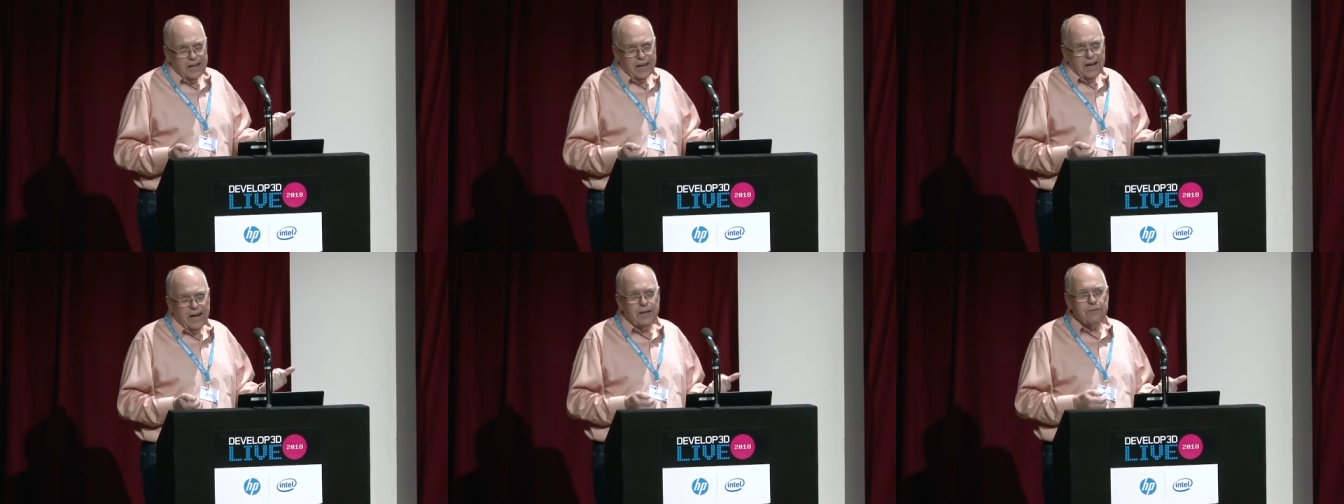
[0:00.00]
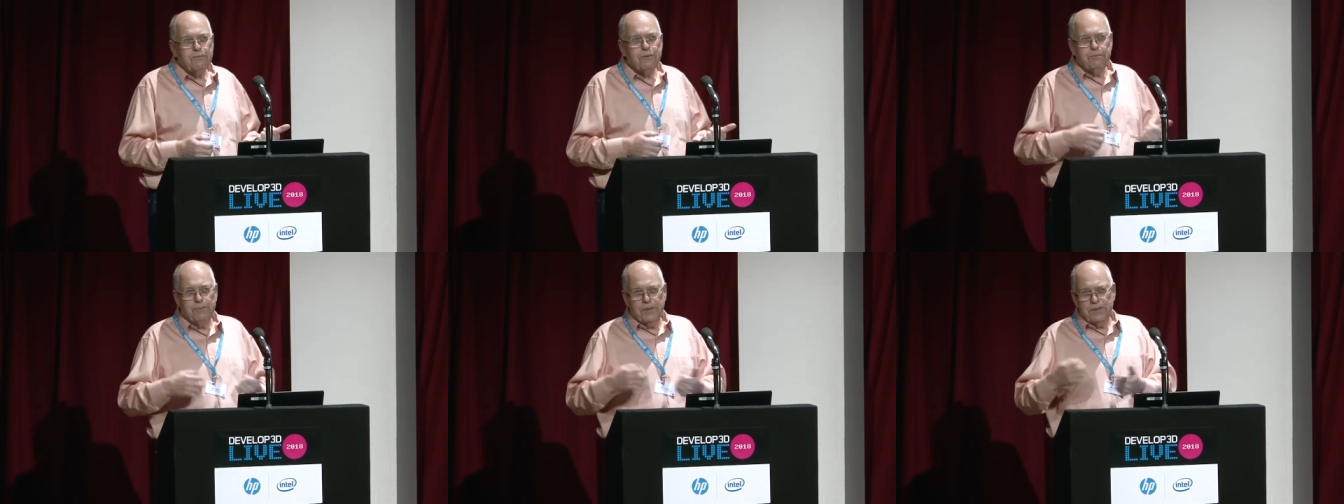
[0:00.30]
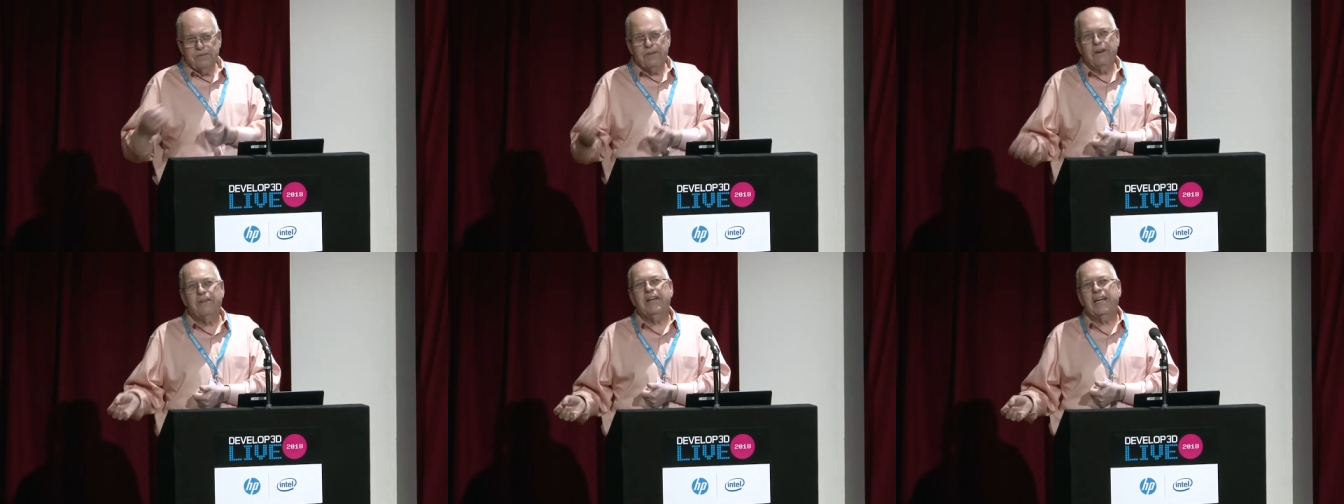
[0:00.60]
I would be
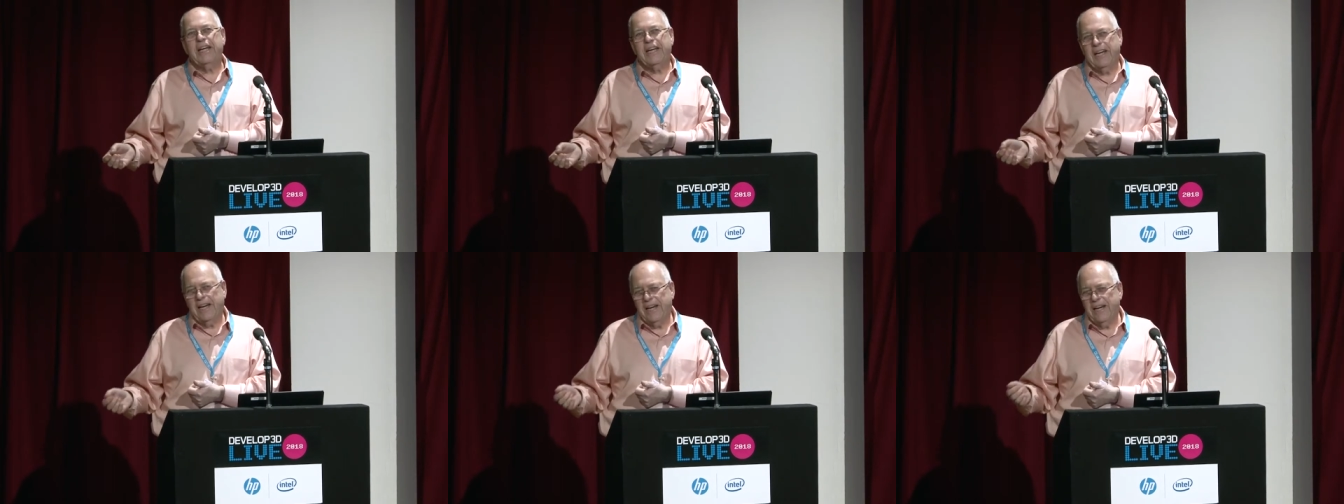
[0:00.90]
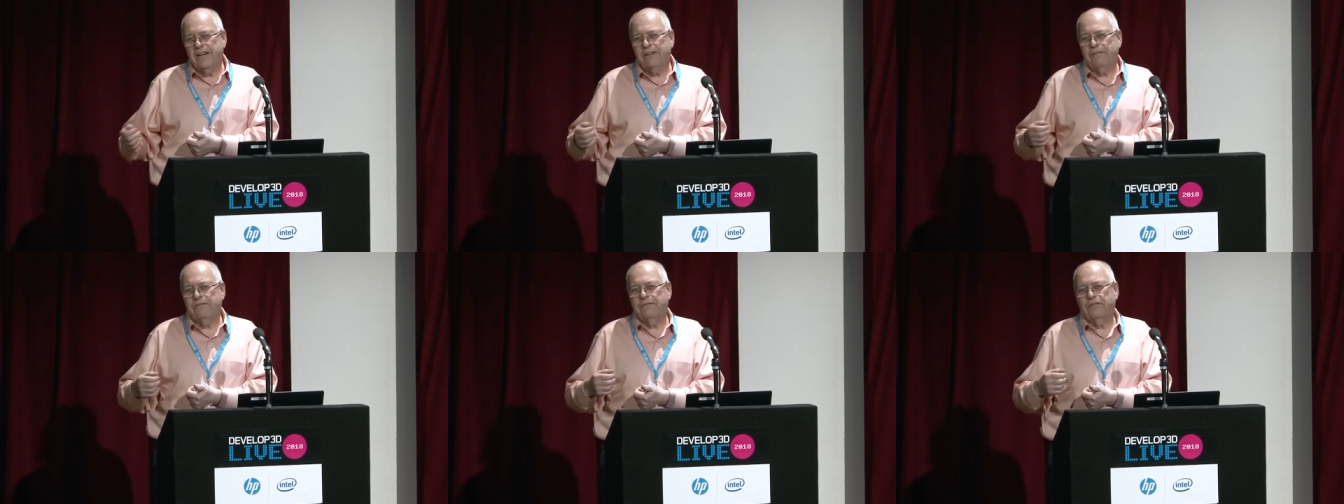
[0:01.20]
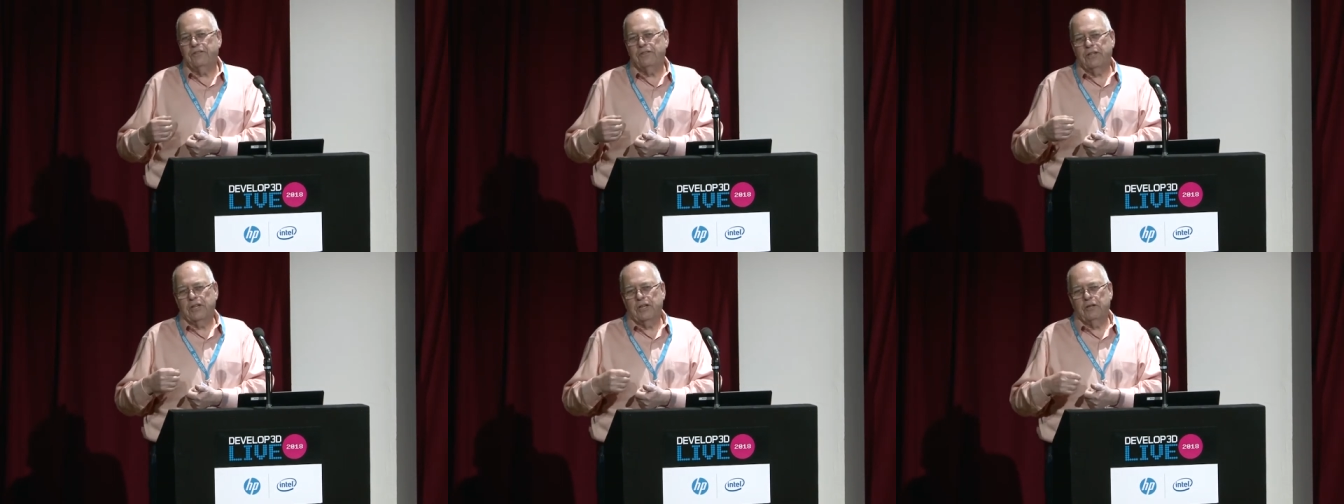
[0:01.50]
very
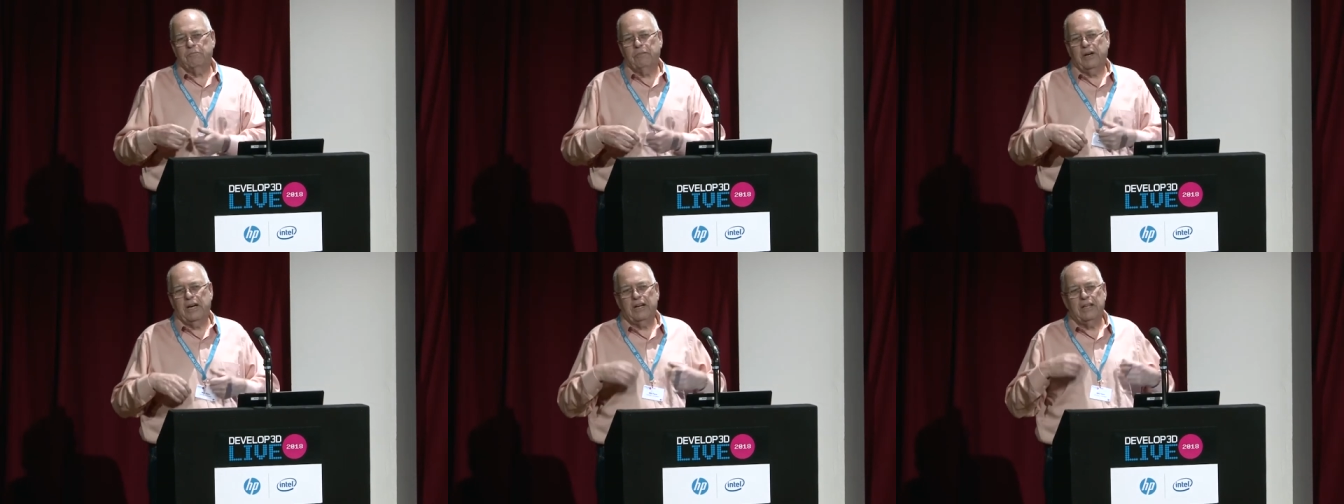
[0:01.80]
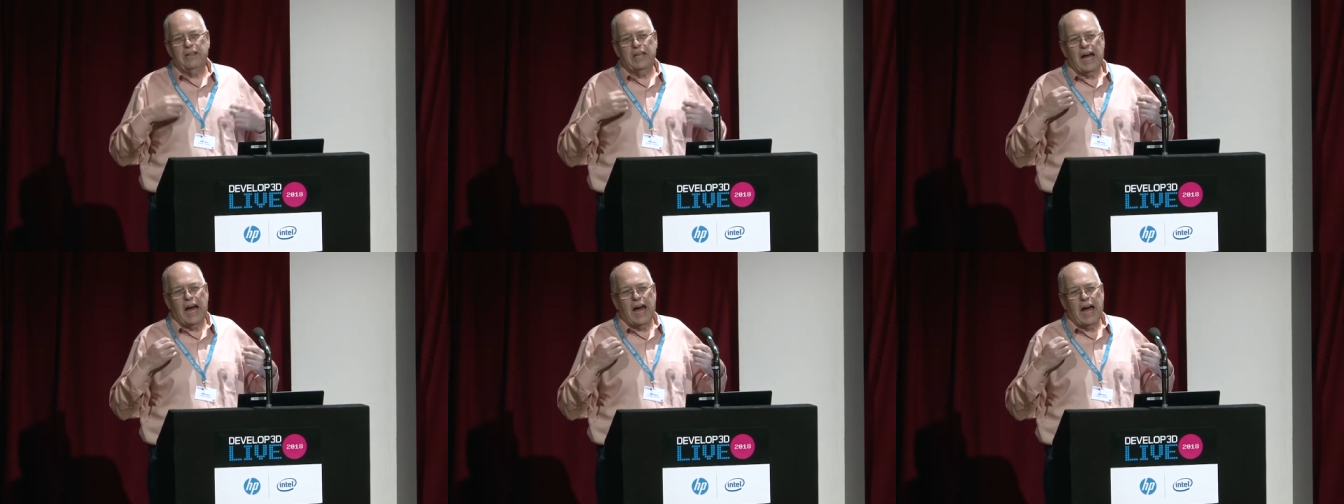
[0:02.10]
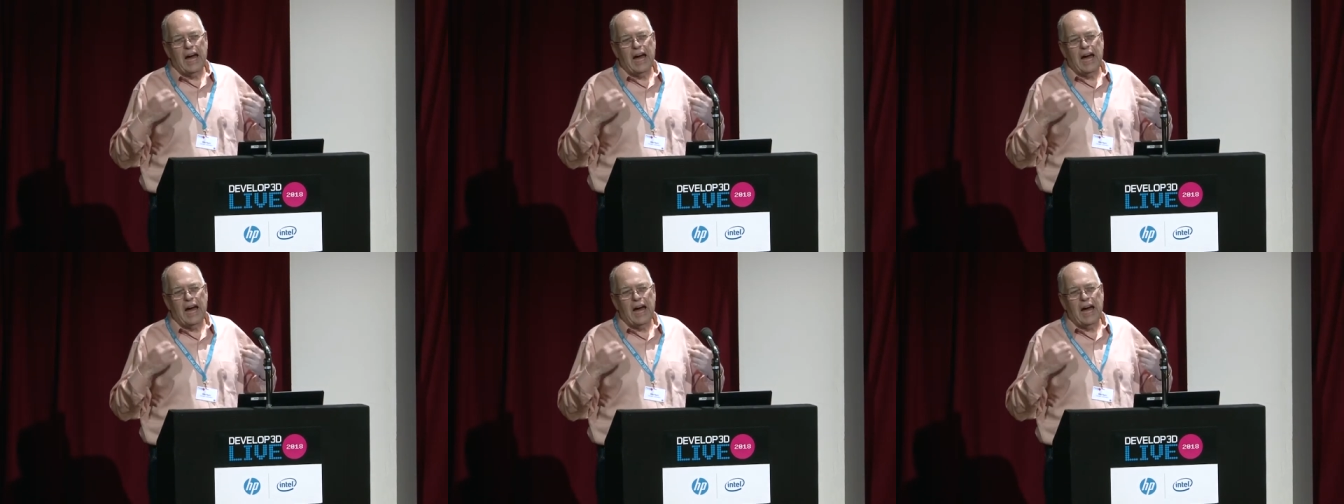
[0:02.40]
careful about